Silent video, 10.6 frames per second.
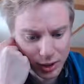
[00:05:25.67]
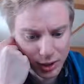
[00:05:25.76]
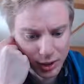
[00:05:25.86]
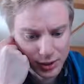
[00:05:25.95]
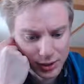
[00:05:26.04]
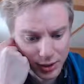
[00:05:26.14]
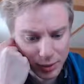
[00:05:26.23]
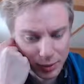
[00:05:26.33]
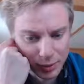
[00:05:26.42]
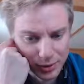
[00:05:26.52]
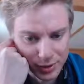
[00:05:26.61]
Yeah, he's not
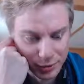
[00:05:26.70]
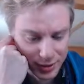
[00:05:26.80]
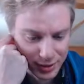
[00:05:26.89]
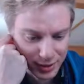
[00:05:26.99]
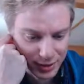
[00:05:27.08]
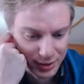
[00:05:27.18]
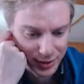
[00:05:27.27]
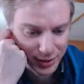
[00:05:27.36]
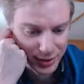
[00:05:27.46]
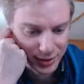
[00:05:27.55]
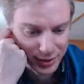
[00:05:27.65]
going to be able to defend there
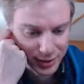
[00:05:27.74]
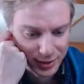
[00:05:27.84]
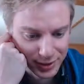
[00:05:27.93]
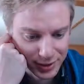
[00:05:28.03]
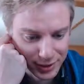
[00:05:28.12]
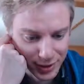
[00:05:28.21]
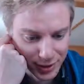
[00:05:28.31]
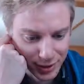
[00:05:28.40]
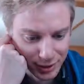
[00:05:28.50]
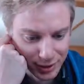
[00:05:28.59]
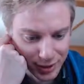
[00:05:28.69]
on the
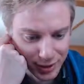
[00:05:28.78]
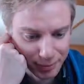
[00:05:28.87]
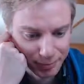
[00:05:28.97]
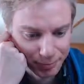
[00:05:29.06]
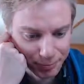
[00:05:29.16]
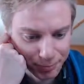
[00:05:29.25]
left side.